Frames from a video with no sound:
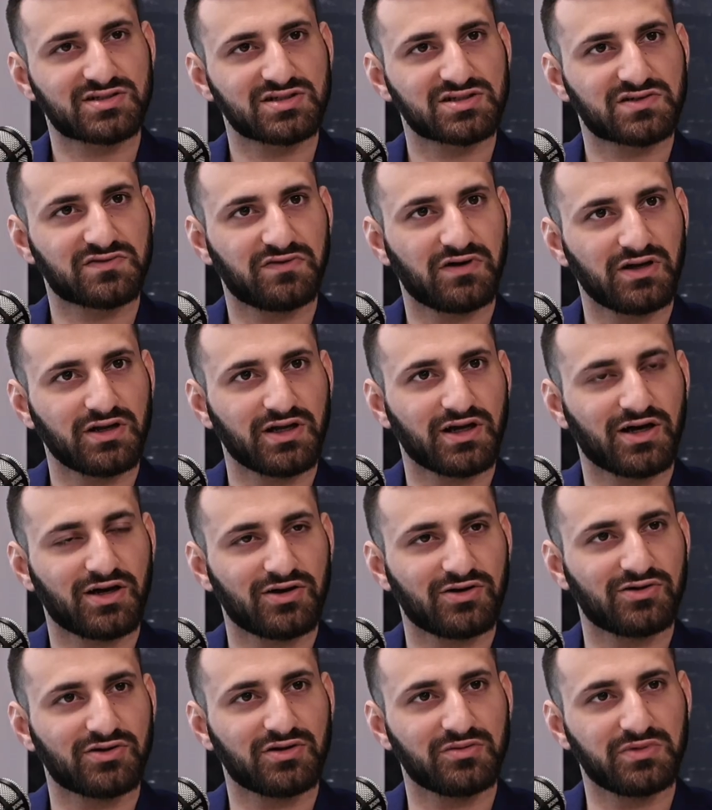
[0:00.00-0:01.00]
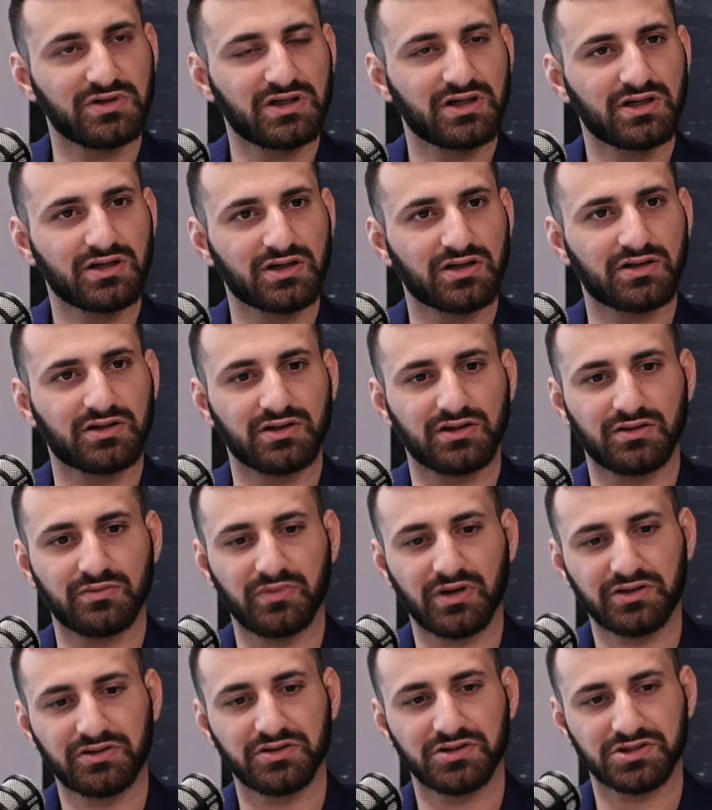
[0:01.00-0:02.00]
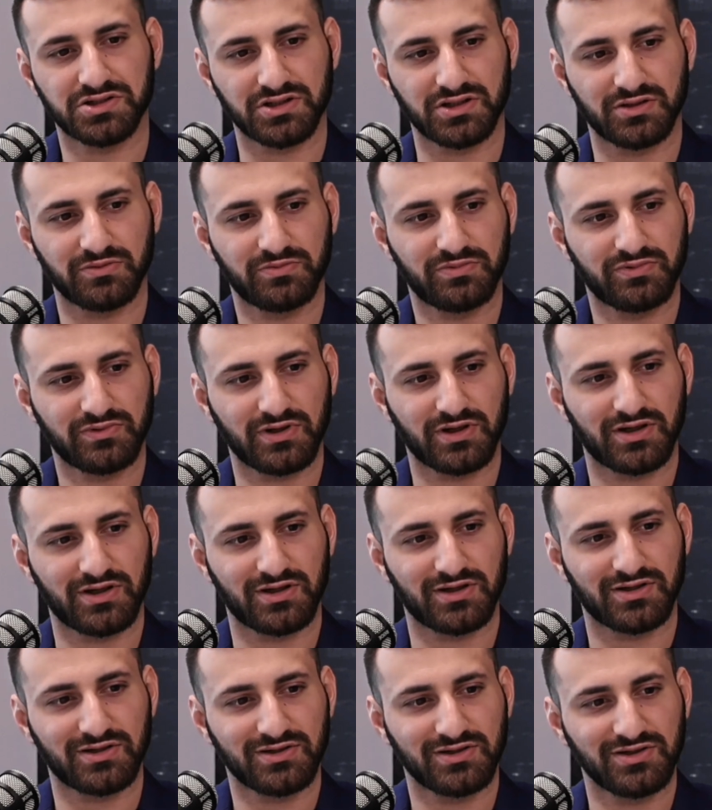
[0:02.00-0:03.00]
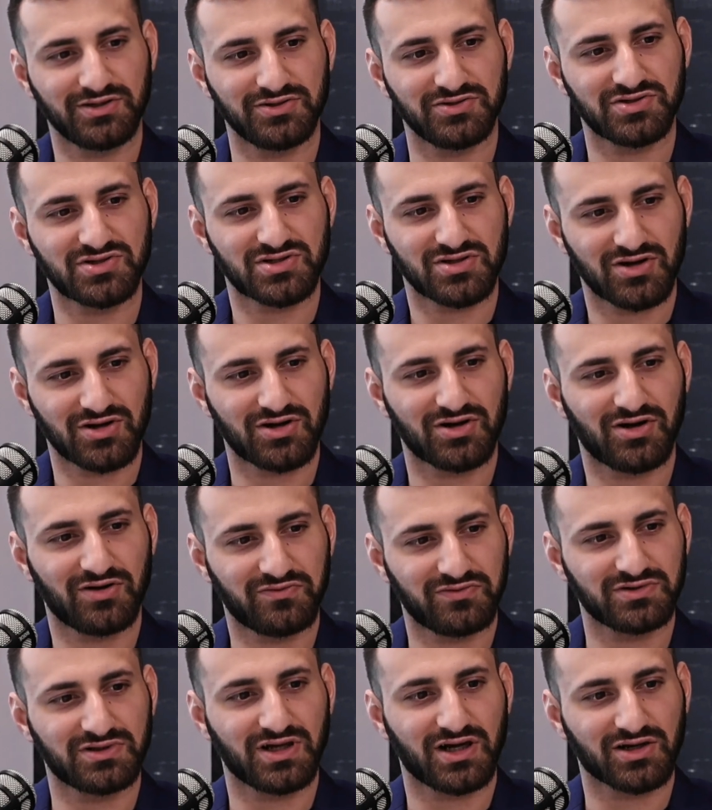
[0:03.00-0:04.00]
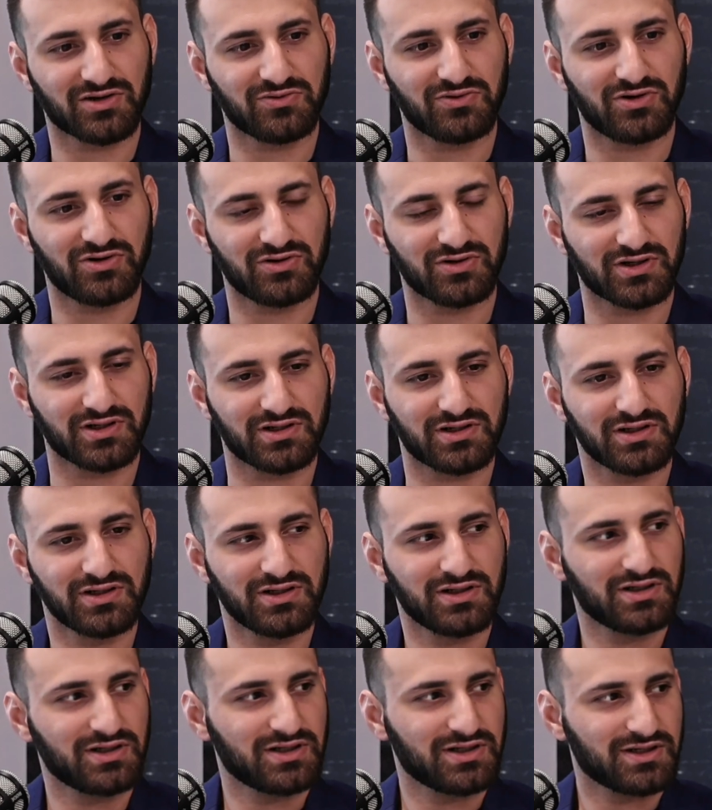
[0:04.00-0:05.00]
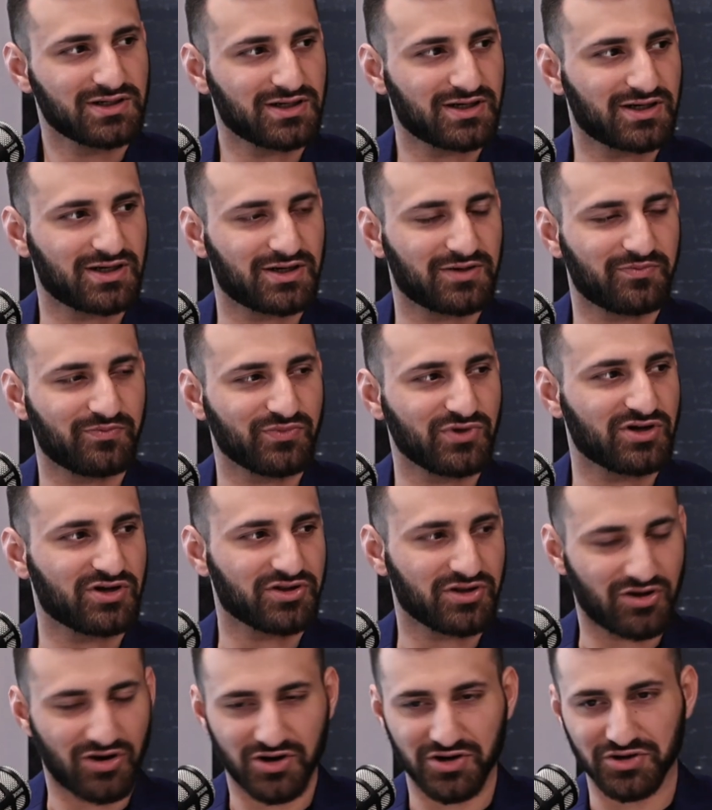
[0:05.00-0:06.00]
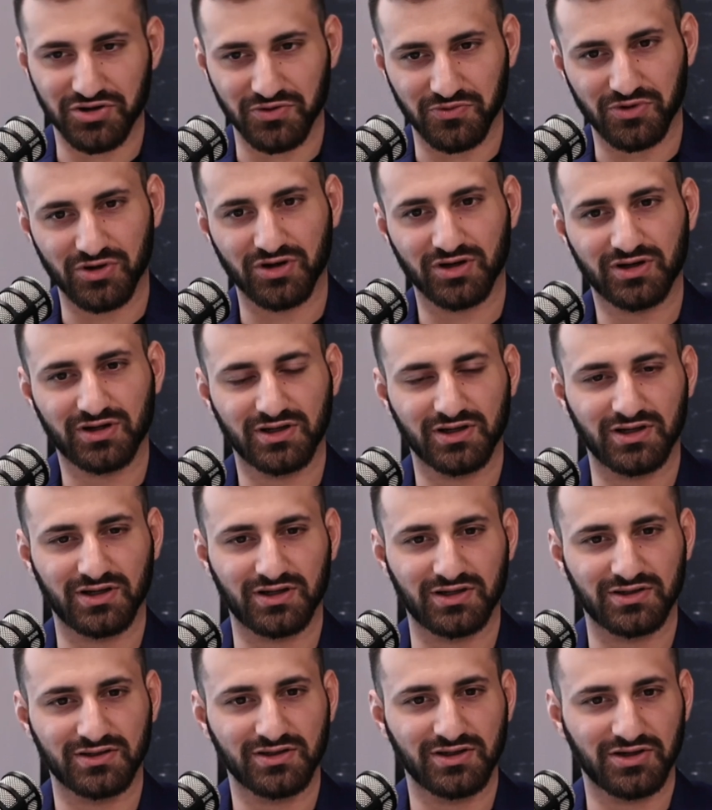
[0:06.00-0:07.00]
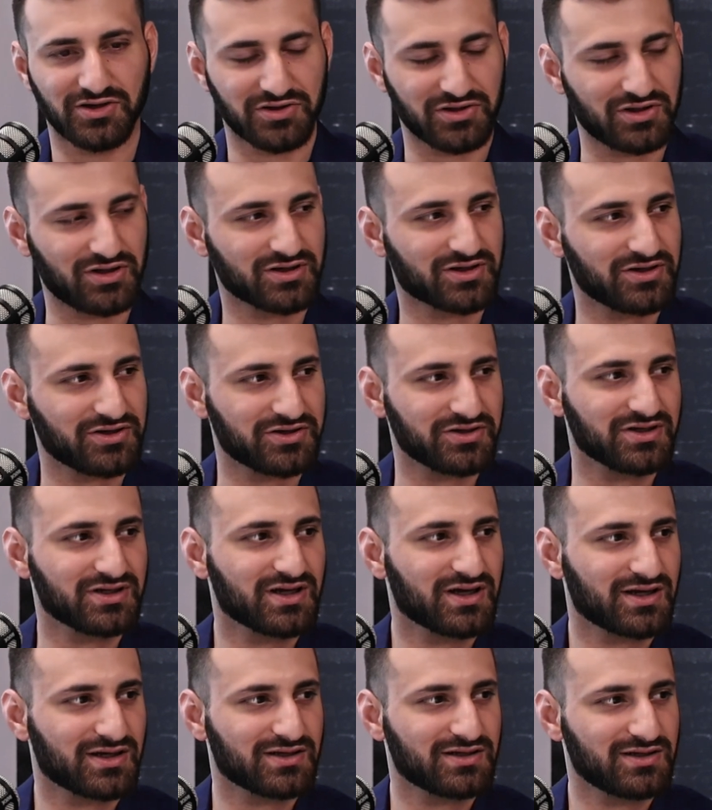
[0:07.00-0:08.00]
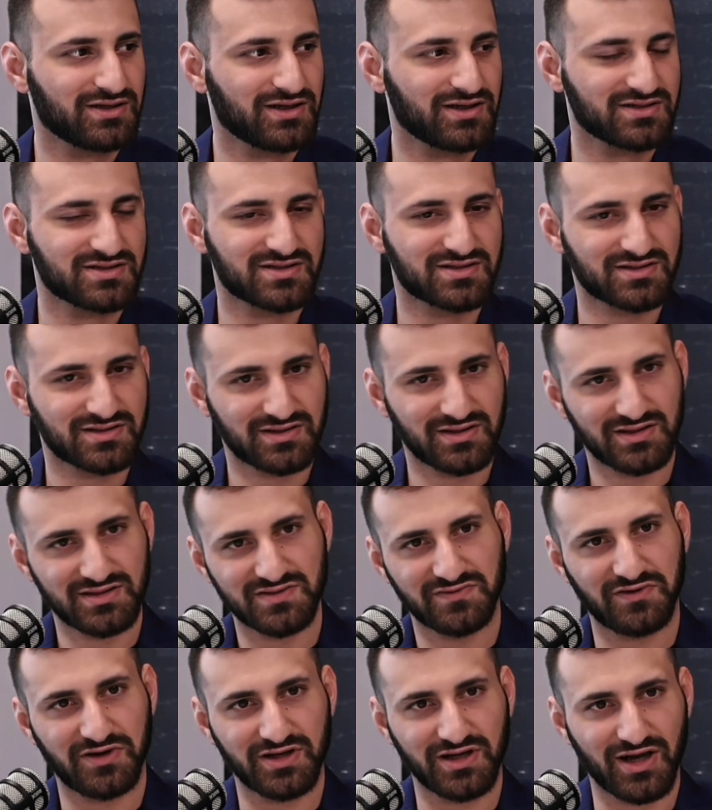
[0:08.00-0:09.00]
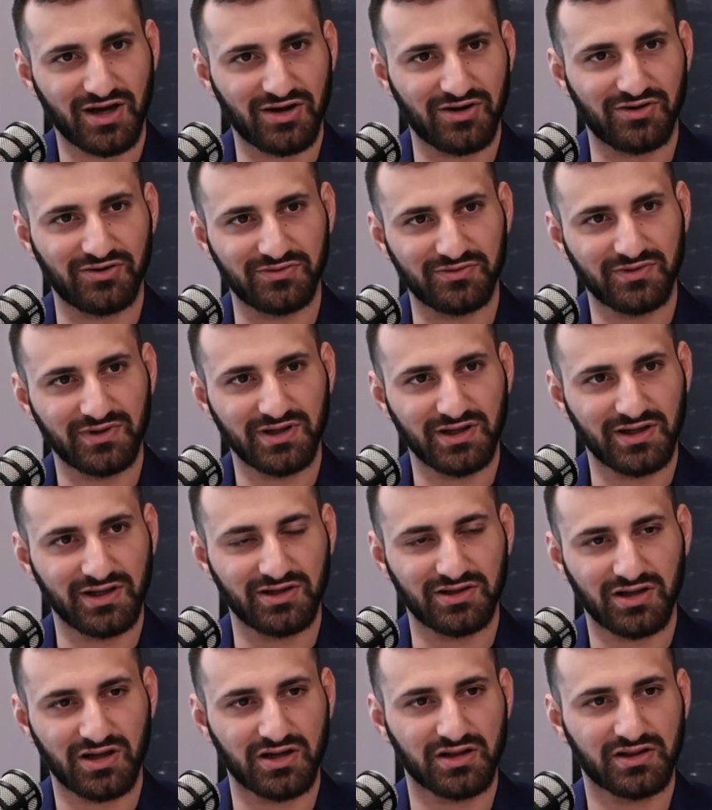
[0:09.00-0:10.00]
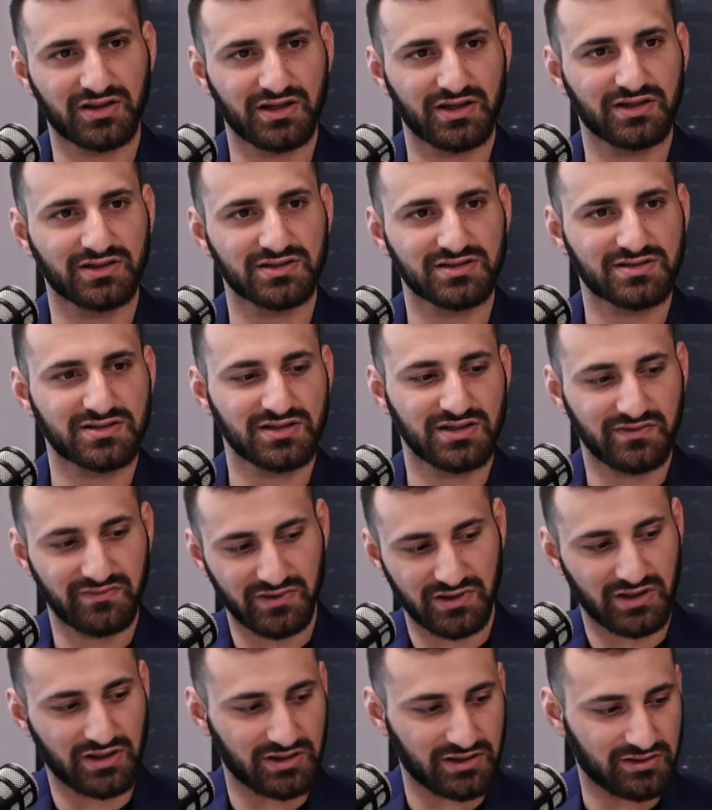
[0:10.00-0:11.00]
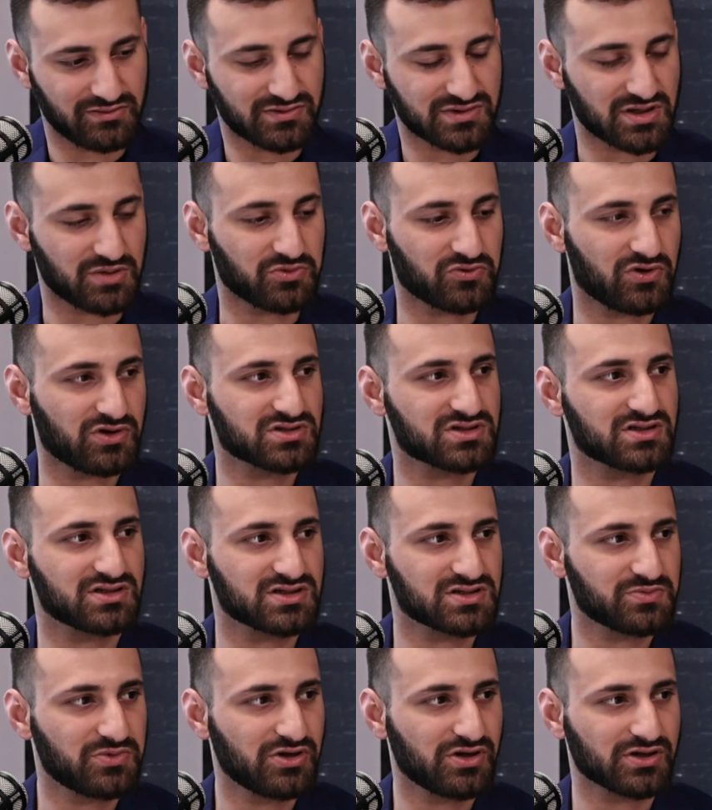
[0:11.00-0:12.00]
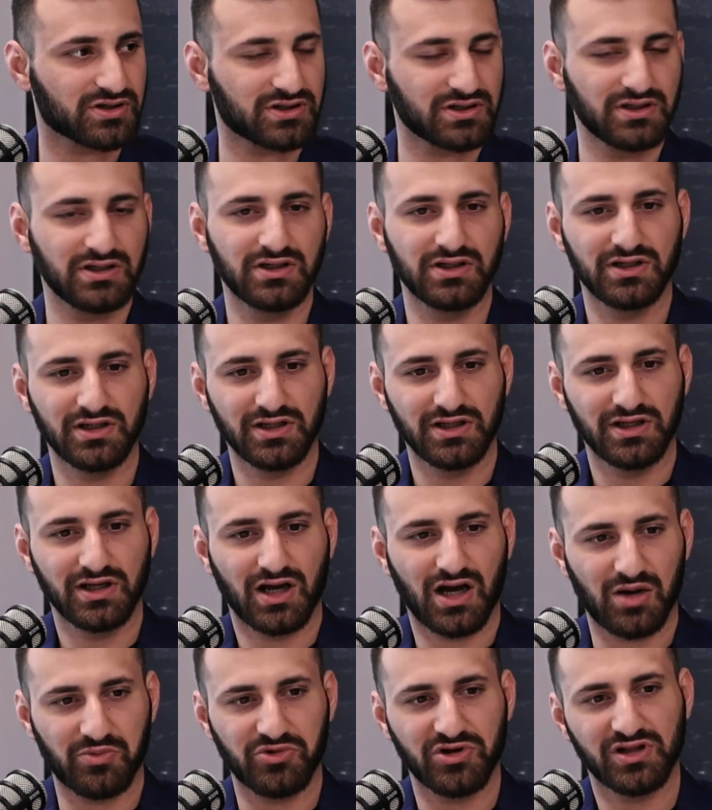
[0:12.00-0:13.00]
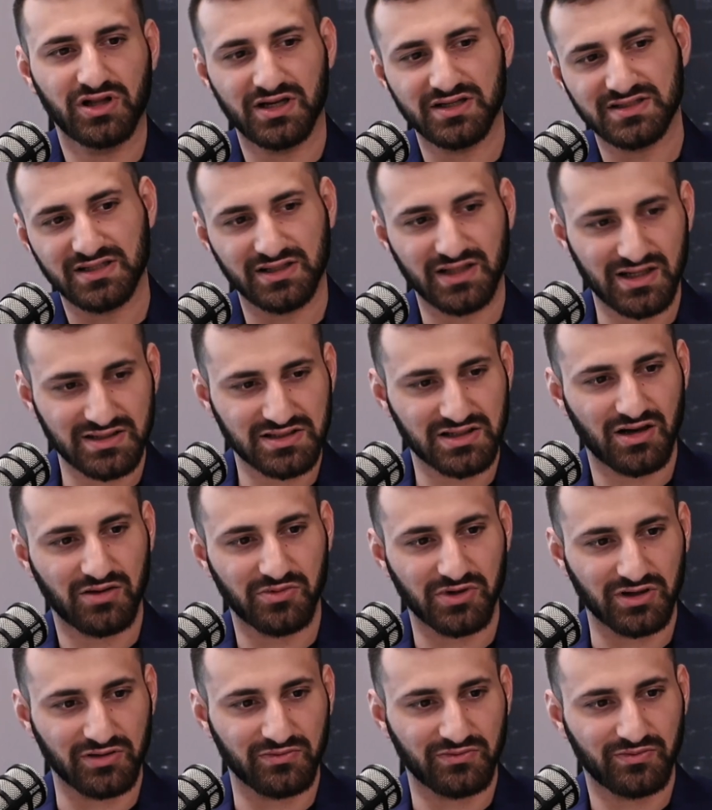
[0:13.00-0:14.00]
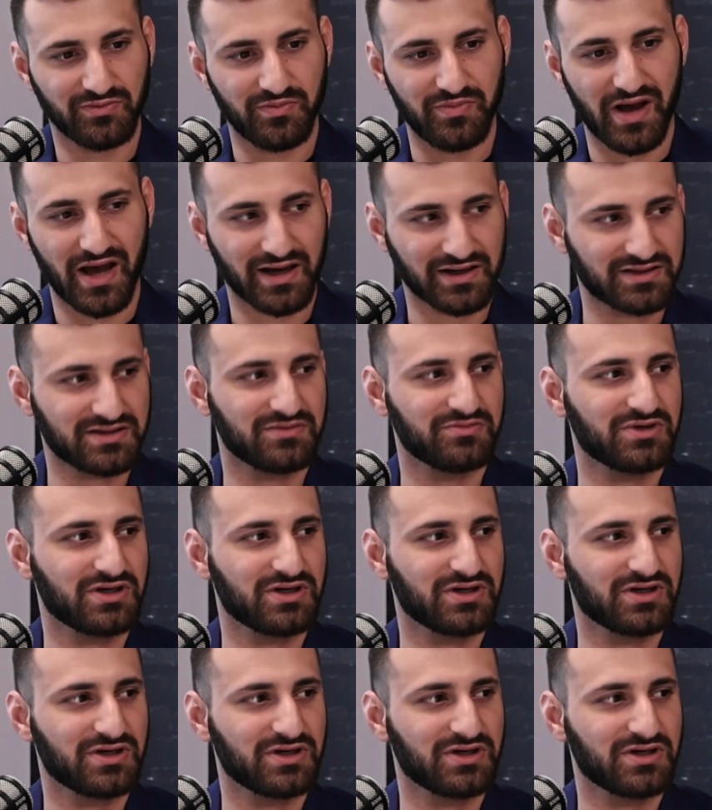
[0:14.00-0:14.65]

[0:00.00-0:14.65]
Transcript: just funny how in the beginning of the mentorship, you started off with that quote, and the harder you work, the luckier you get. It's funny how in a lot of things, even in some quotes of this book, I'm realizing that's coming back to